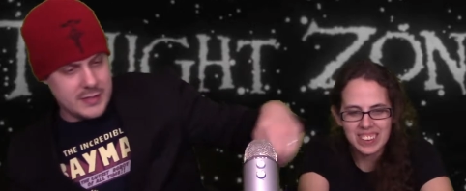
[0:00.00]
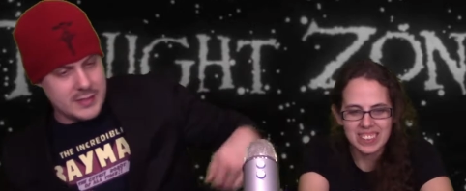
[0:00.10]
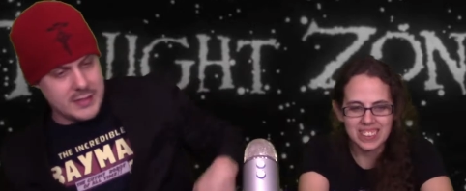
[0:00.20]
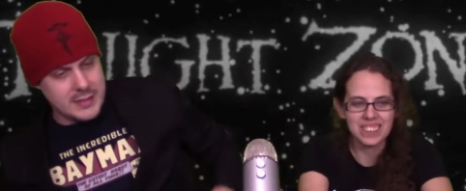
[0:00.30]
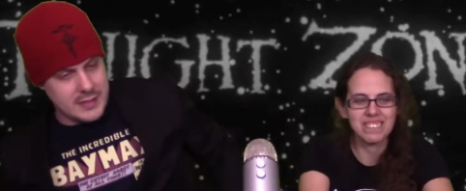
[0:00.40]

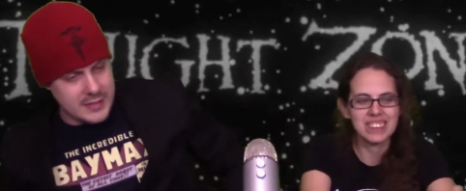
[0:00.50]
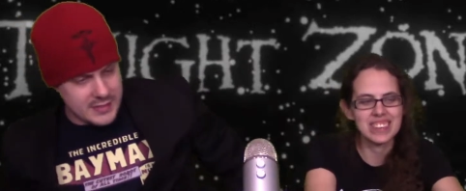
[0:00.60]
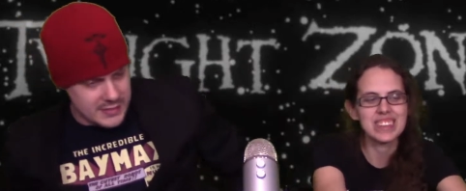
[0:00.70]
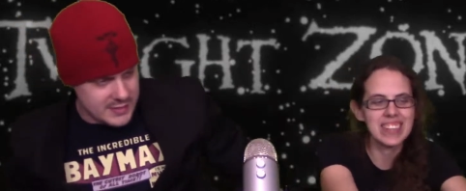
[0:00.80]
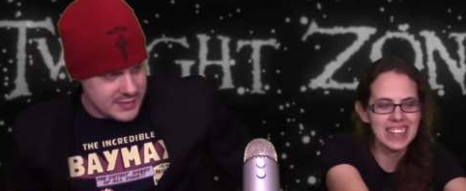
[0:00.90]
Speaker 1: So if we
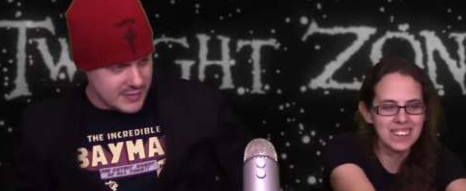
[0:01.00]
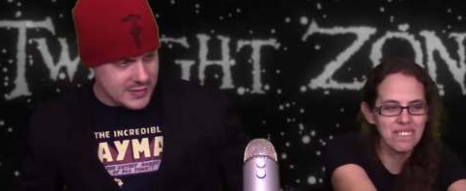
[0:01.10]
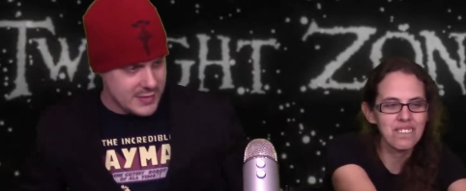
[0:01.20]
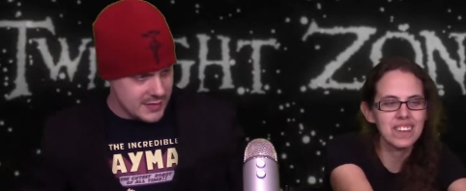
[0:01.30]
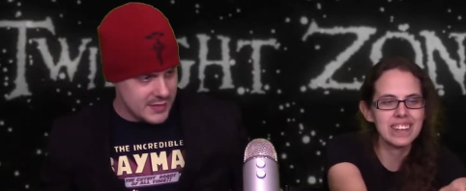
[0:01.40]
just take
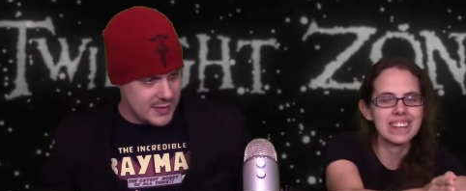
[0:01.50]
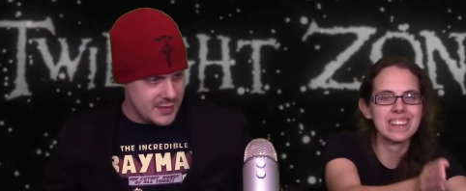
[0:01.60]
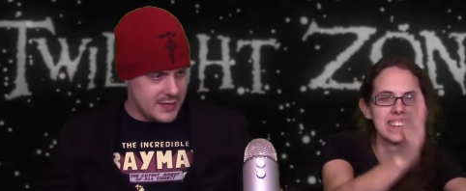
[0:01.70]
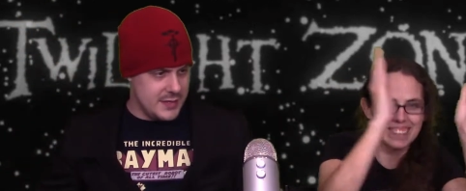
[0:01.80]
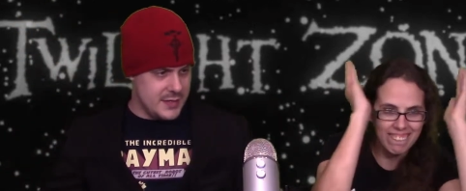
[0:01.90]
one and
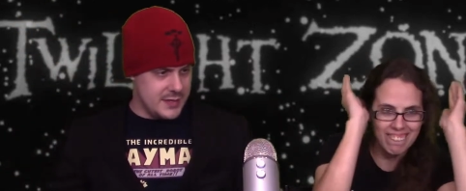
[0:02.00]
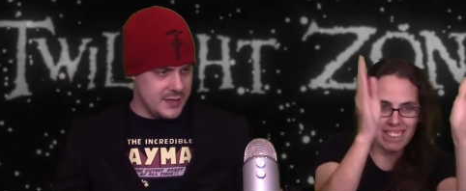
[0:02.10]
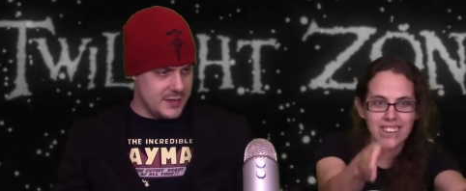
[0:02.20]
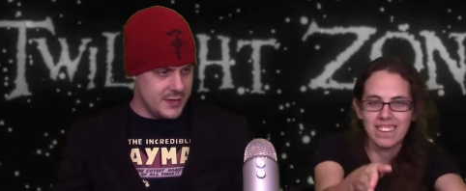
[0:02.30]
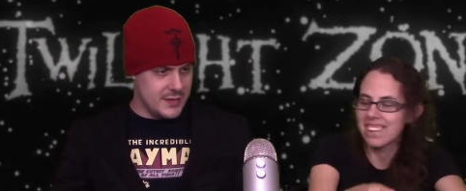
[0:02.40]

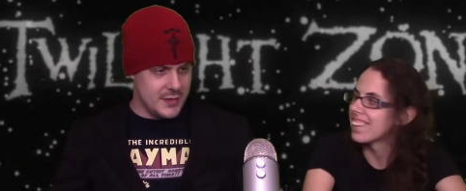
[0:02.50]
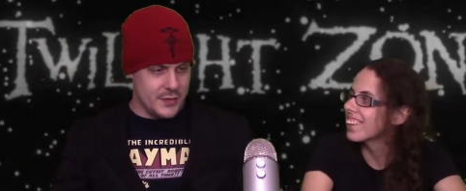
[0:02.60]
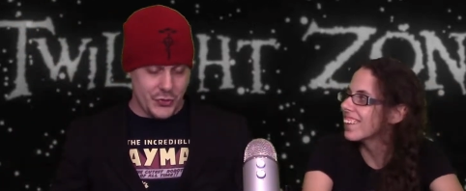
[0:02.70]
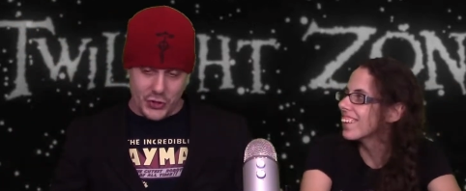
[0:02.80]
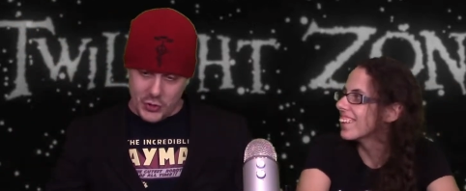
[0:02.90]

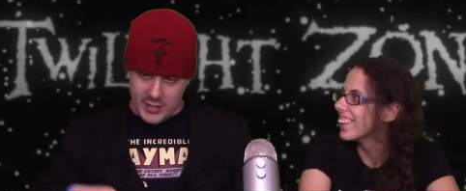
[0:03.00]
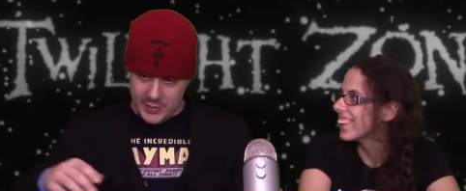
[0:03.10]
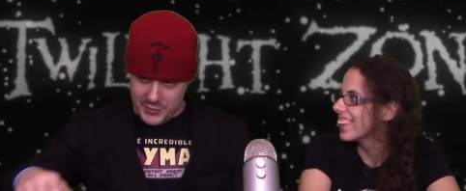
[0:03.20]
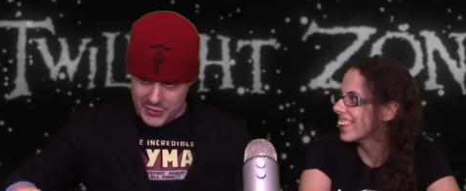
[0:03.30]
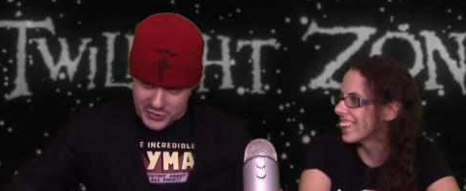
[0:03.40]
Speaker 2: throw it, and we
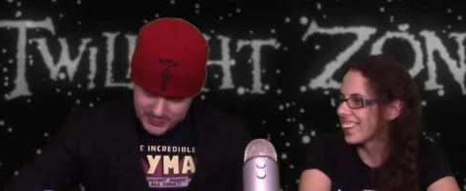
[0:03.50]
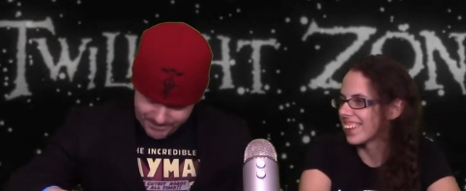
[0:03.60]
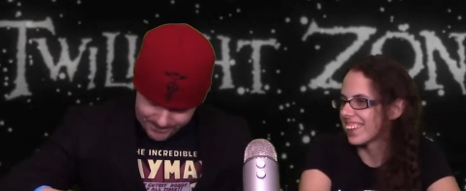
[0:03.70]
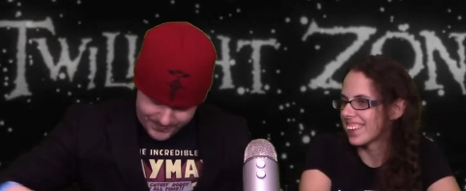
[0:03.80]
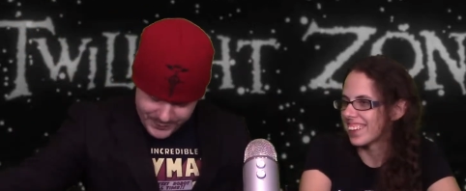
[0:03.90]
just
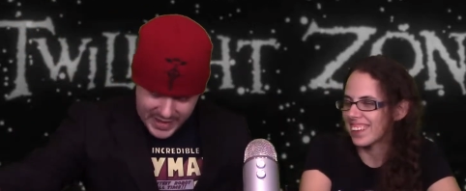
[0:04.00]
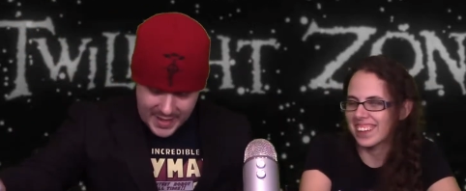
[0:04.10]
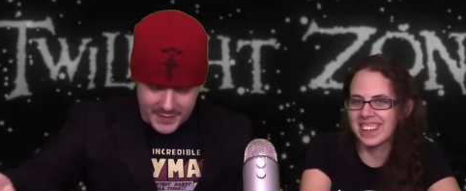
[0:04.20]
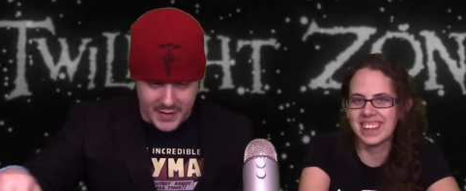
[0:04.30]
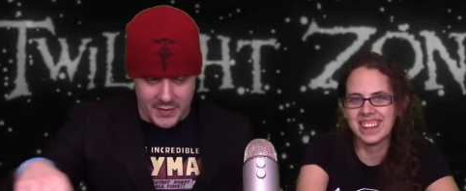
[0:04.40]
pat
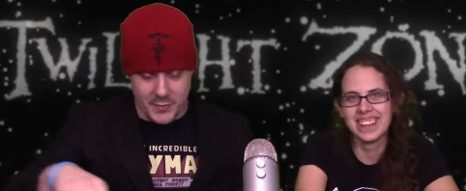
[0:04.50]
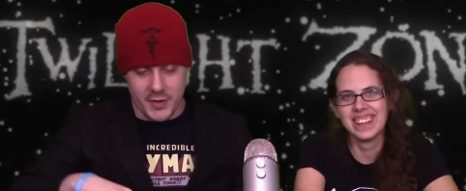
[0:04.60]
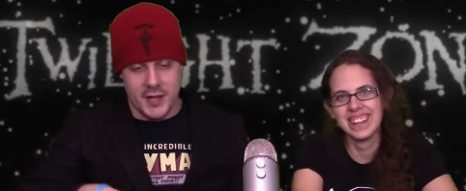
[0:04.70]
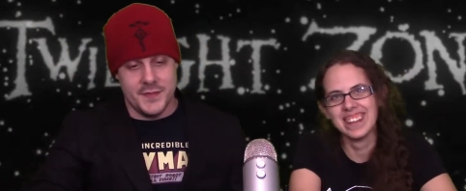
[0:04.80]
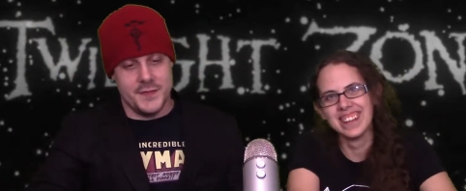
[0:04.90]
the other one
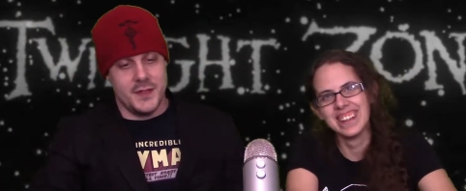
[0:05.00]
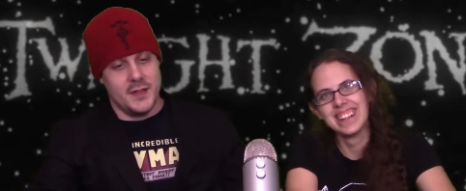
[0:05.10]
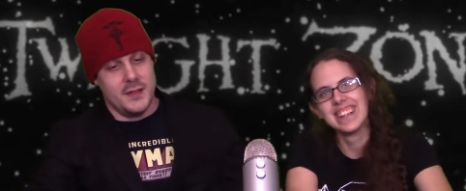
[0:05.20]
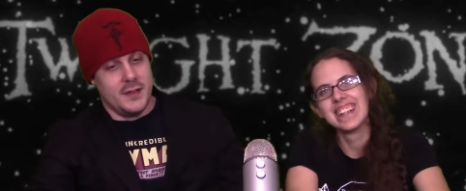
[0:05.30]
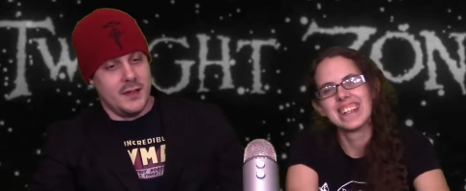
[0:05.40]
off,
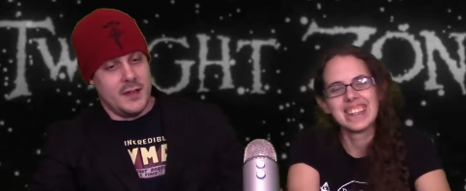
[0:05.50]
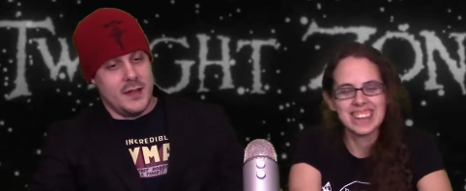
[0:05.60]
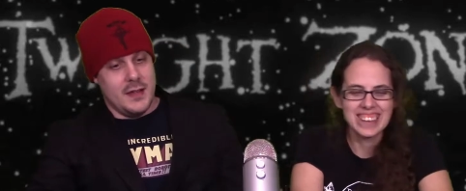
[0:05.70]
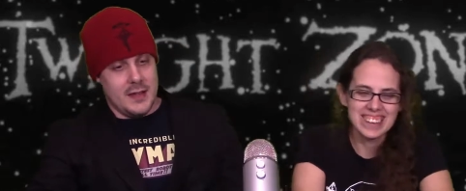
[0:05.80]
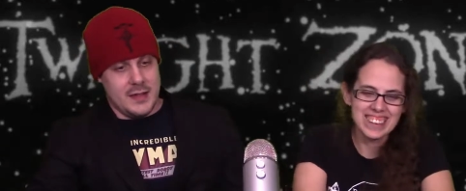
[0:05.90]

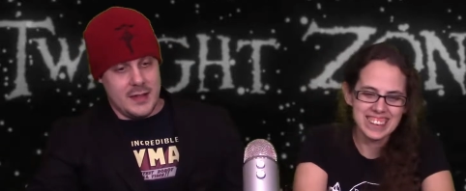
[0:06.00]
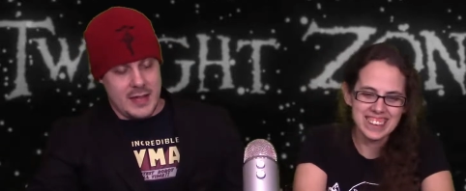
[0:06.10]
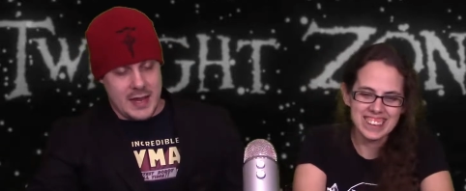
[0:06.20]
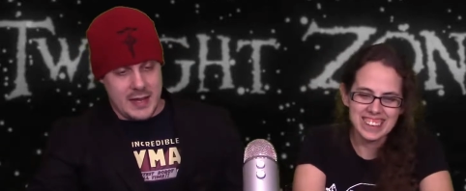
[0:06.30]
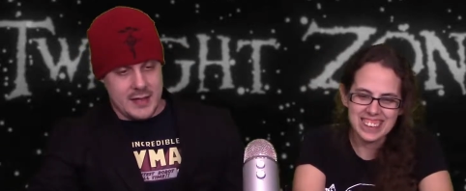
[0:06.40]

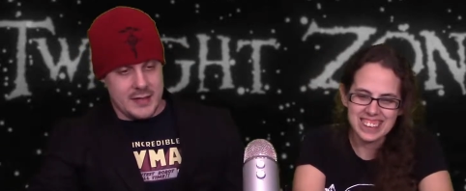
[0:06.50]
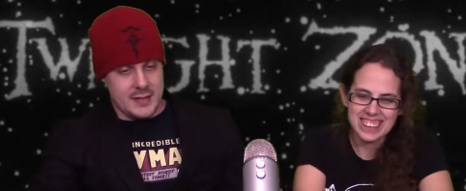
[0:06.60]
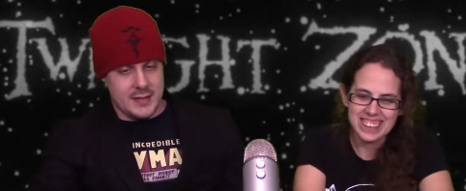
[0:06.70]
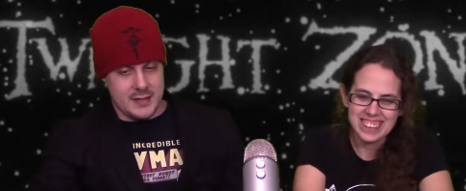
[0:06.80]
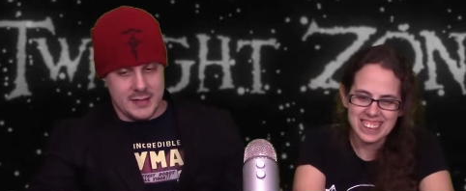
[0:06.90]
and
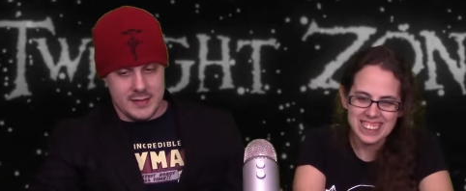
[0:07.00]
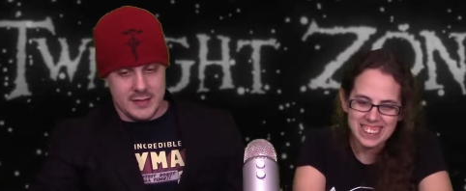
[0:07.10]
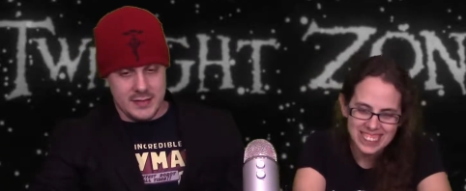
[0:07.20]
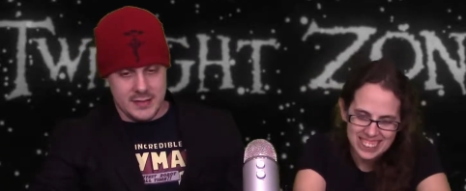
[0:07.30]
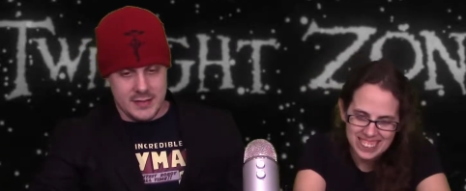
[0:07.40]

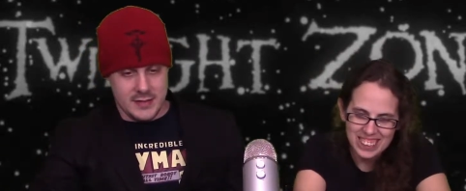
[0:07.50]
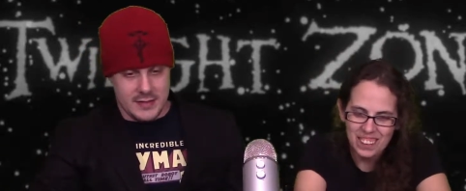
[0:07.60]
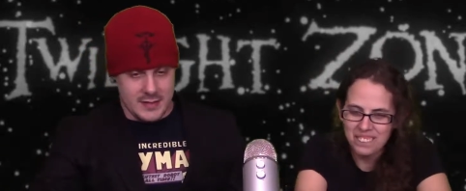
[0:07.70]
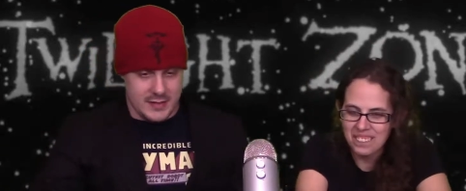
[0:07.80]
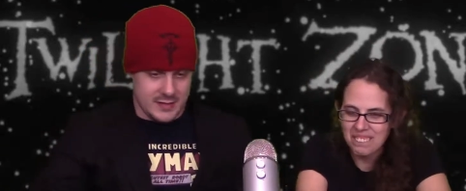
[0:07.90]
Speaker 1: oh,
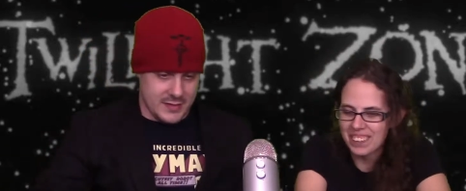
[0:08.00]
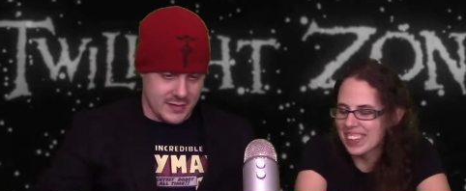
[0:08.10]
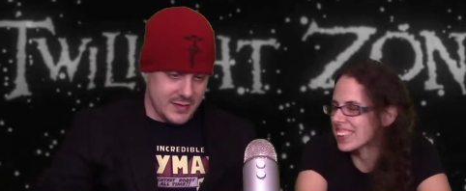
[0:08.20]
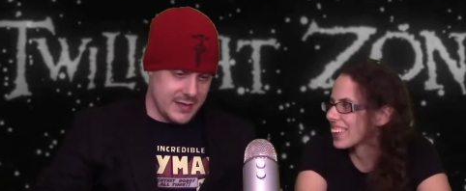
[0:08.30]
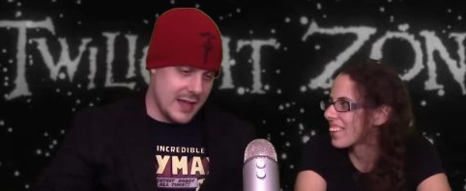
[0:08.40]
one more. I see. Yeah,